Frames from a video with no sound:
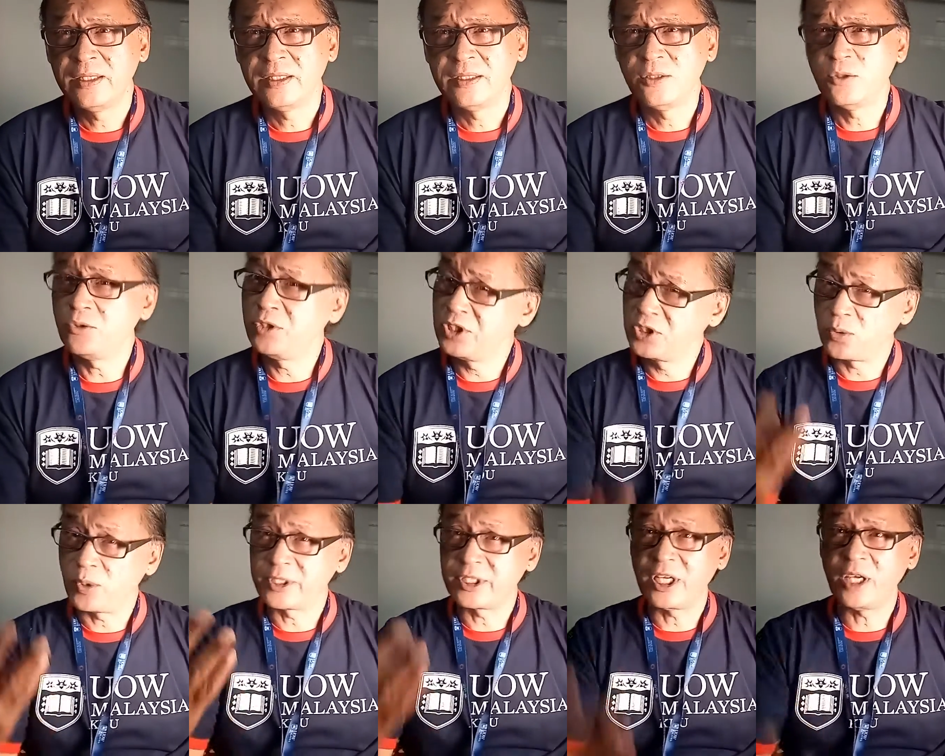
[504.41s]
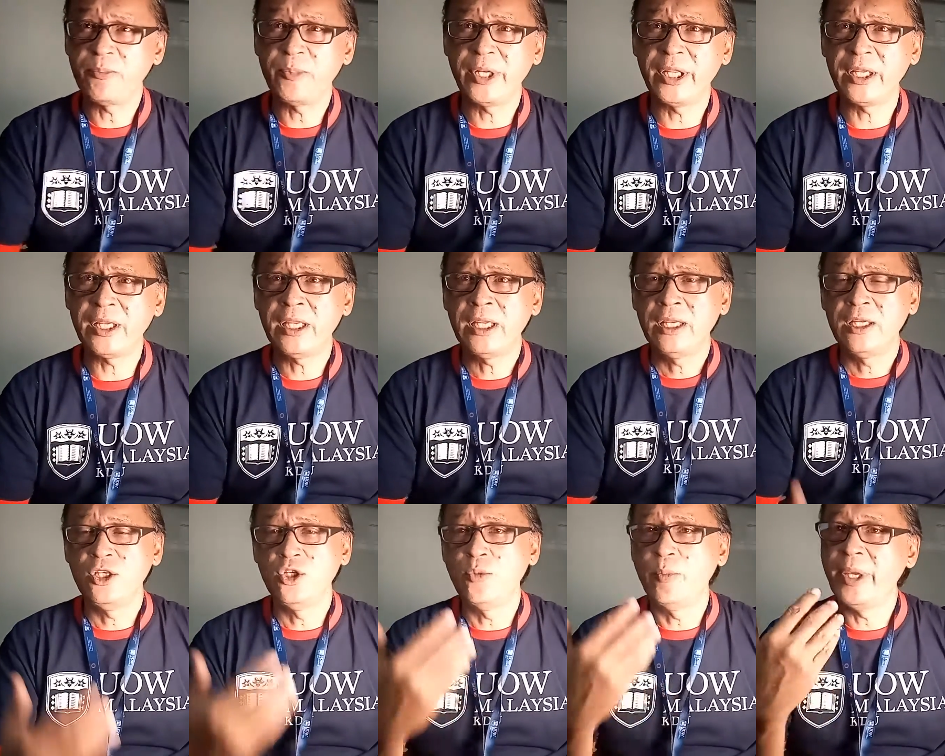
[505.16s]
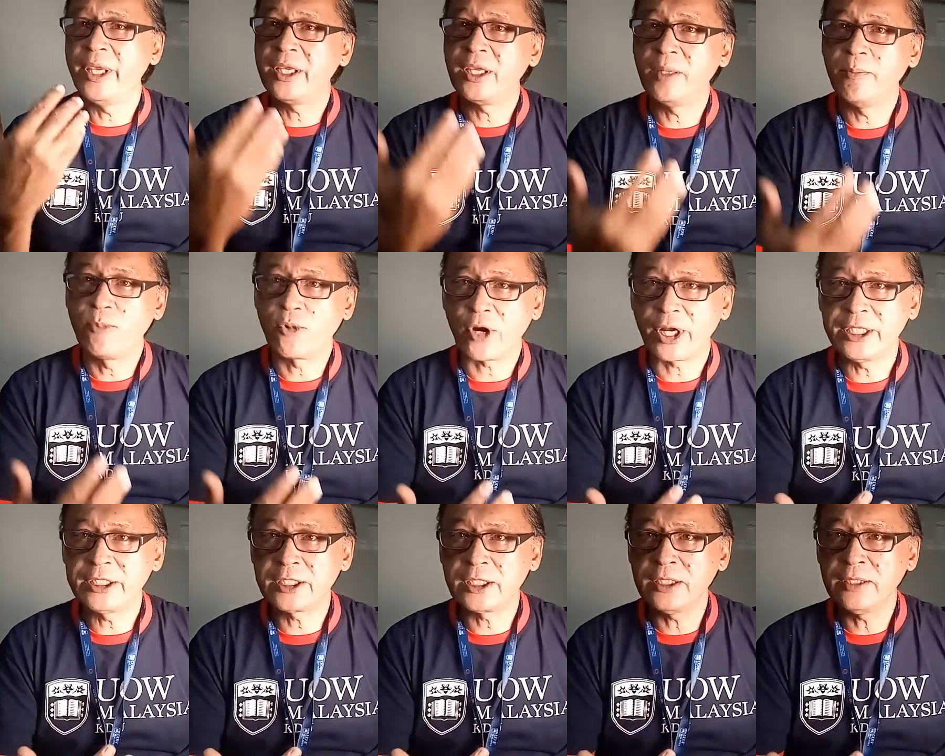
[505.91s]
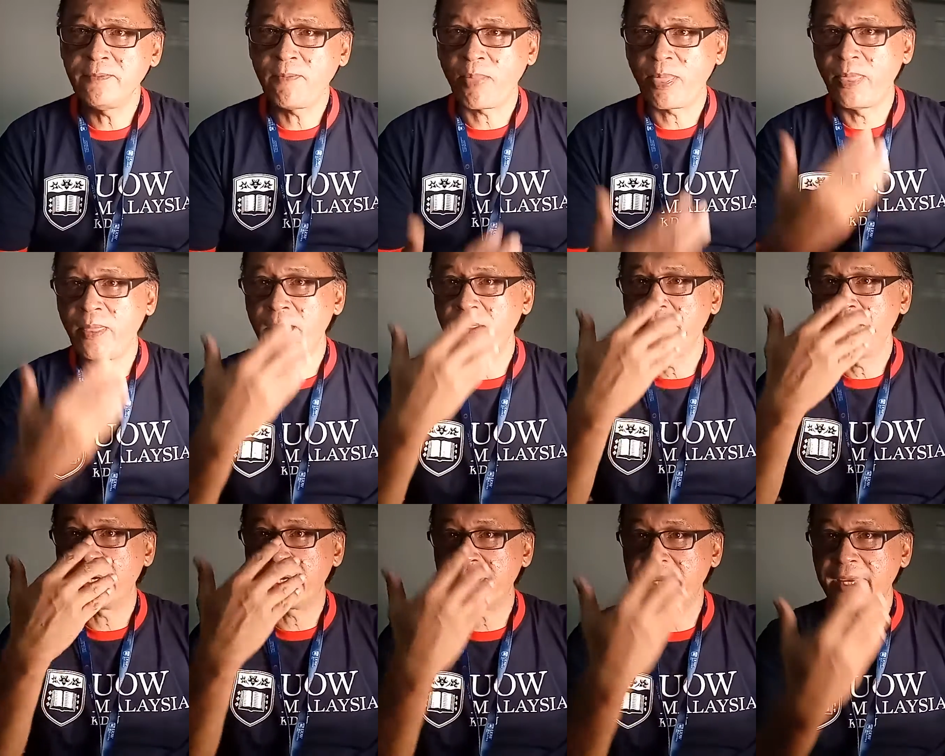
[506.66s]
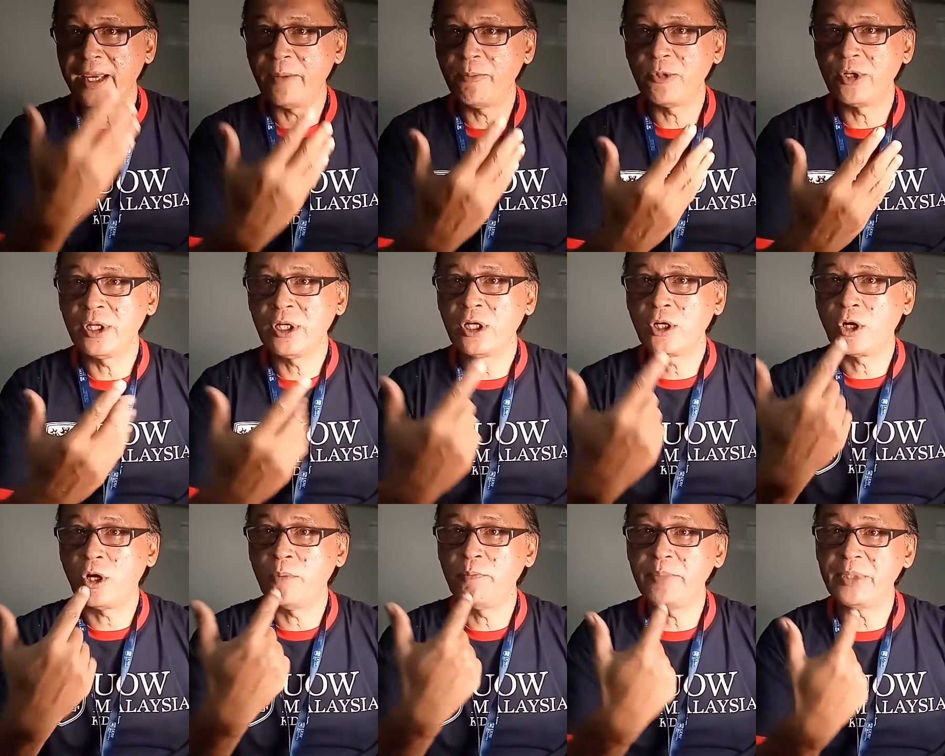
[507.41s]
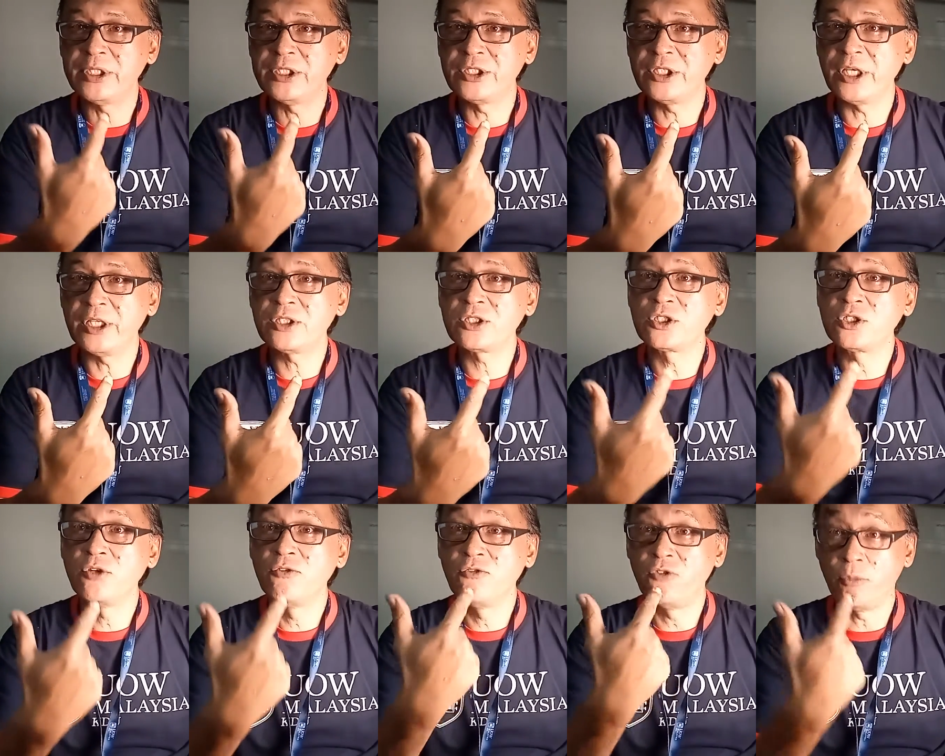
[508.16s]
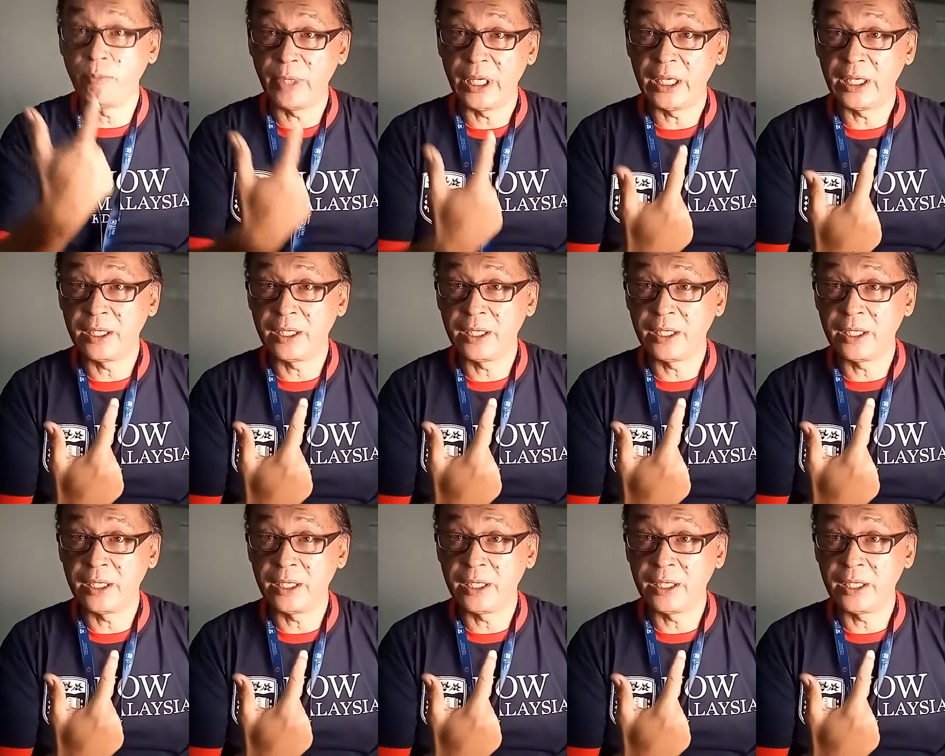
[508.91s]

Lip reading: Notice what's happening. You make it brighter, the camera compensates for me.